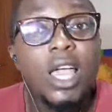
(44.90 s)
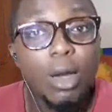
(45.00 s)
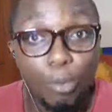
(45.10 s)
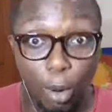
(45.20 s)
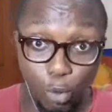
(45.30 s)

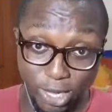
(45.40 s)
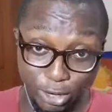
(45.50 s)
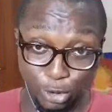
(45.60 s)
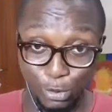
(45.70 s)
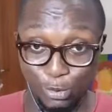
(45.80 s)
But we
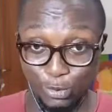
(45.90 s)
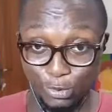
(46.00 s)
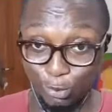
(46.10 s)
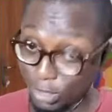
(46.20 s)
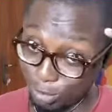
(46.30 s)
knew.
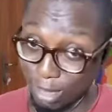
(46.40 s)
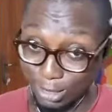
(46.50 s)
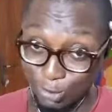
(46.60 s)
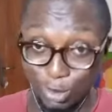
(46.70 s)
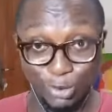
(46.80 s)
We
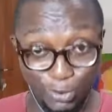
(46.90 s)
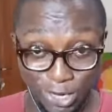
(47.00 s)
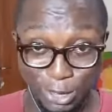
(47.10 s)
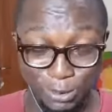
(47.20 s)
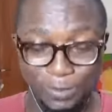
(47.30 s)
smart ones, we
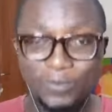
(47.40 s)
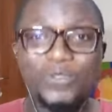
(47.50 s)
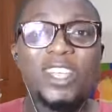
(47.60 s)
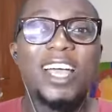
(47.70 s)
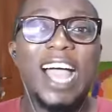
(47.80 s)
knew.
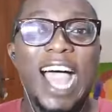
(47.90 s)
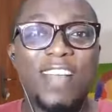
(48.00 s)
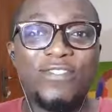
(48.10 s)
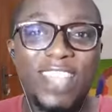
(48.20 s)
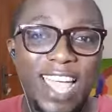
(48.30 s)

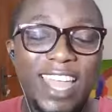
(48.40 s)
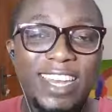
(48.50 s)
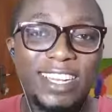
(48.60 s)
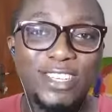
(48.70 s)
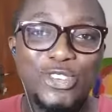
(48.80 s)
And
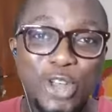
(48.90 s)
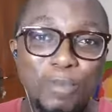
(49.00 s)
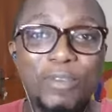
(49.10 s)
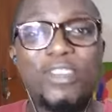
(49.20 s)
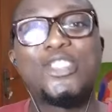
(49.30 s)
then
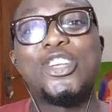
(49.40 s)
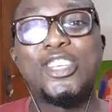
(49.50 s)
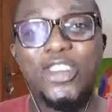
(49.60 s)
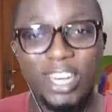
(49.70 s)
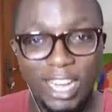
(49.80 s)
Trump
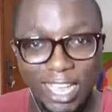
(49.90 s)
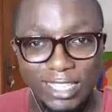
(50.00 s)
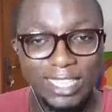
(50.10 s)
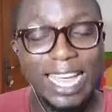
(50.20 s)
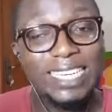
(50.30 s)
eventually got
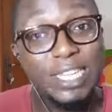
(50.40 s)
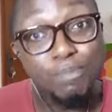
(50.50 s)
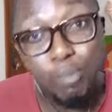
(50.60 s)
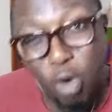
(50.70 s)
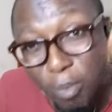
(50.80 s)
elected. And the
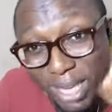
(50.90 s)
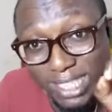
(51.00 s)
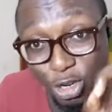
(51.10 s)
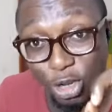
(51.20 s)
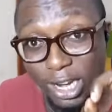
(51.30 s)

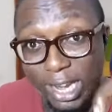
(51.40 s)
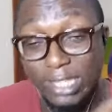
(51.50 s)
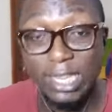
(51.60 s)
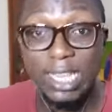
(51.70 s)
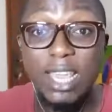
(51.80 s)
moment he got
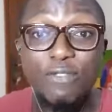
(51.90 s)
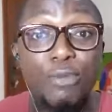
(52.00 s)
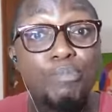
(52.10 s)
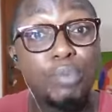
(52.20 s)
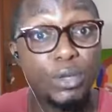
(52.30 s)
elected,
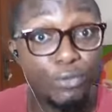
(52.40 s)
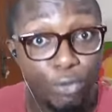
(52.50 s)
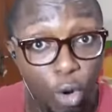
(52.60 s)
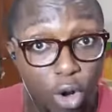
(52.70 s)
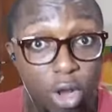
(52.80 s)
even
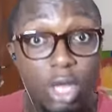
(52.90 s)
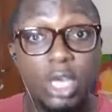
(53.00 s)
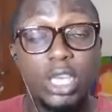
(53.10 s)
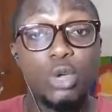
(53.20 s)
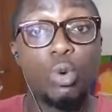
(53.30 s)
before
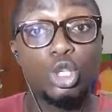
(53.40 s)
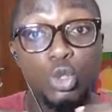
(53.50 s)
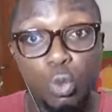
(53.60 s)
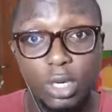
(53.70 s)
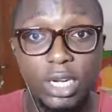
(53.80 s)
he was
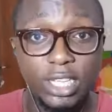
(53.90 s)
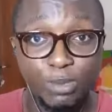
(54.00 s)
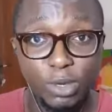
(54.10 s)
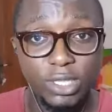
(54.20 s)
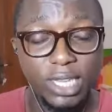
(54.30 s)
sworn in as
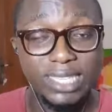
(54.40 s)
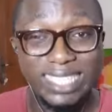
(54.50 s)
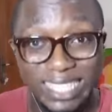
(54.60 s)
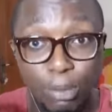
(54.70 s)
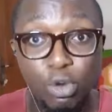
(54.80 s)
president, the
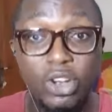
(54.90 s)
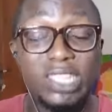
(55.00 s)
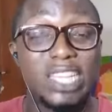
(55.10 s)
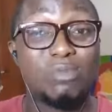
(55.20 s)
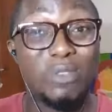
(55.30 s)

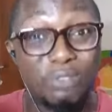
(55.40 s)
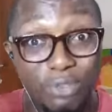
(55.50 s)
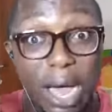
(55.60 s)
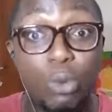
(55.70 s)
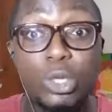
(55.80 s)
Democrats had been
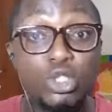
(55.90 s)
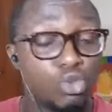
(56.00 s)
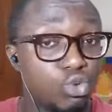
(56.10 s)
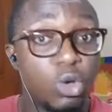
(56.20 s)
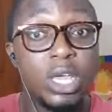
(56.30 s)
vowing
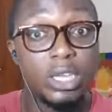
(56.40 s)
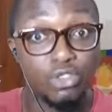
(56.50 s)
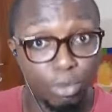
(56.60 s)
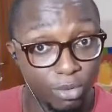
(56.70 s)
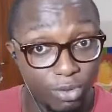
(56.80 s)
to
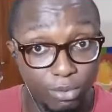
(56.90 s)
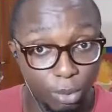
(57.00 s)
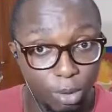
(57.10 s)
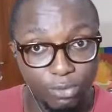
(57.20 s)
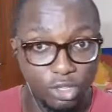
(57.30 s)
remove him
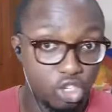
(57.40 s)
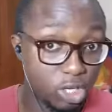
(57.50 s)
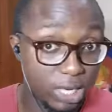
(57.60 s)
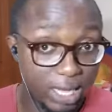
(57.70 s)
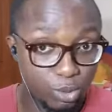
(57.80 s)
from office.
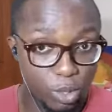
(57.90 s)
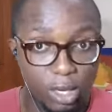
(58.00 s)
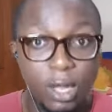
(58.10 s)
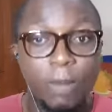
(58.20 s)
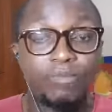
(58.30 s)
Just last week,
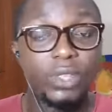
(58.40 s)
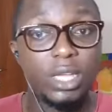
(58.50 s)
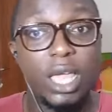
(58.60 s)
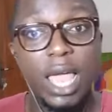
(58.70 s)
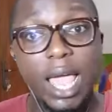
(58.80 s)

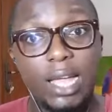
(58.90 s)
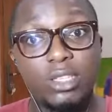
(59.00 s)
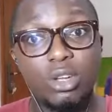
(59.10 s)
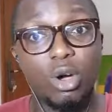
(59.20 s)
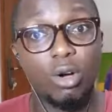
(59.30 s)
the
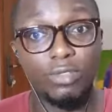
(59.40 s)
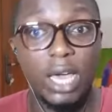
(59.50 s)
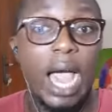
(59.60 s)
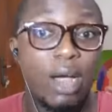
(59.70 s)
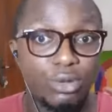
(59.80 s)
head of the
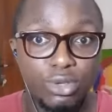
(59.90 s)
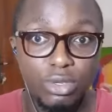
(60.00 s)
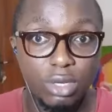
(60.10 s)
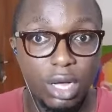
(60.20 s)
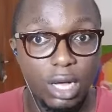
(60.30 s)

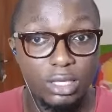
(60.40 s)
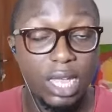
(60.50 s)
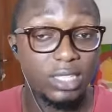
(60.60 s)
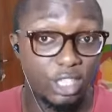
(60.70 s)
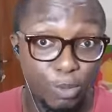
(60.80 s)
House,
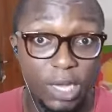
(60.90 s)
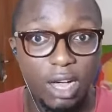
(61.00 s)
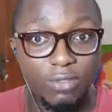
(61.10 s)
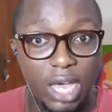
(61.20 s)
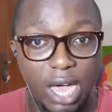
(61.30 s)
that's the Speaker
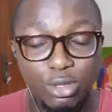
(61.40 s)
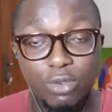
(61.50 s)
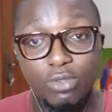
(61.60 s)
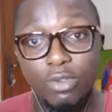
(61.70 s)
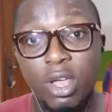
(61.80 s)
of the House
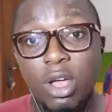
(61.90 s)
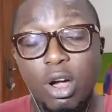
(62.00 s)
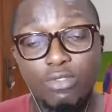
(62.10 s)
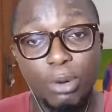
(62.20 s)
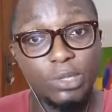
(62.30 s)
of
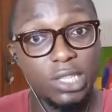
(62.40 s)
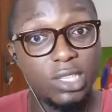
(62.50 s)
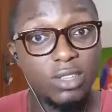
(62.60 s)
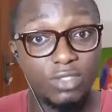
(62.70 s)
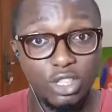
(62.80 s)

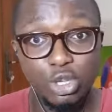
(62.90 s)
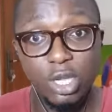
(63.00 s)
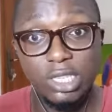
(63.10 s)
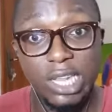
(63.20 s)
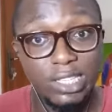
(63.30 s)
Representatives in the
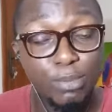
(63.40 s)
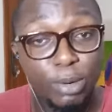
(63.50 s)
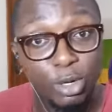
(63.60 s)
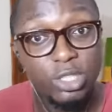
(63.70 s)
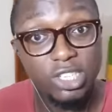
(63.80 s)
U.S., Nancy Pelosi,